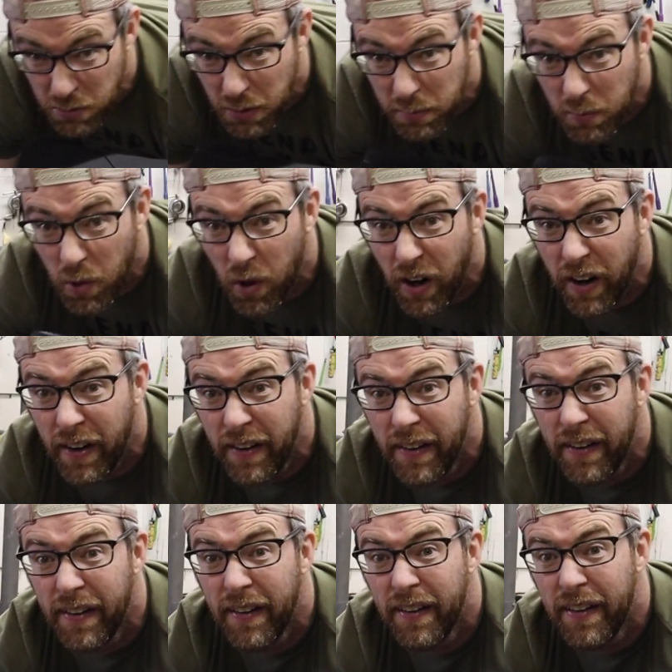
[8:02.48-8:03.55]
one more,
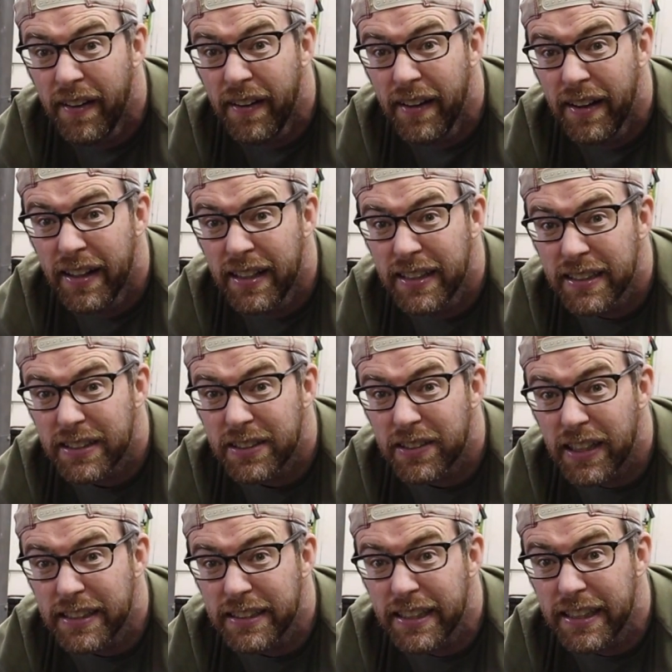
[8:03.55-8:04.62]

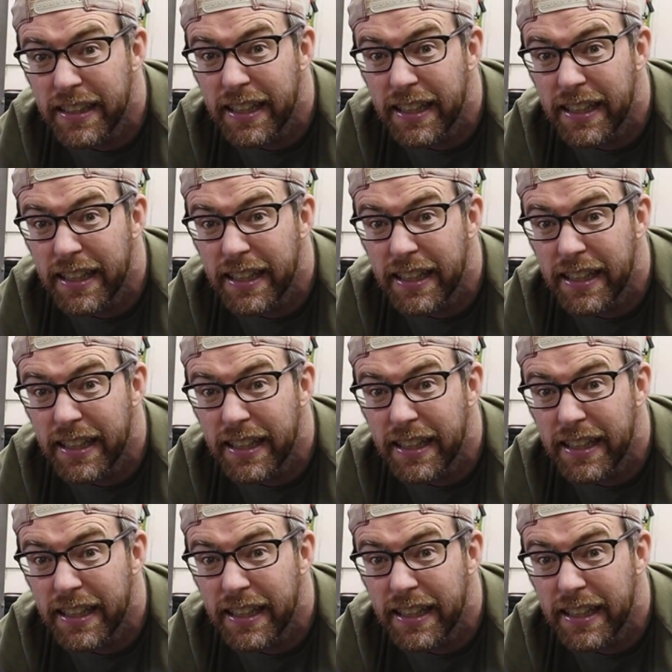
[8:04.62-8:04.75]
stretching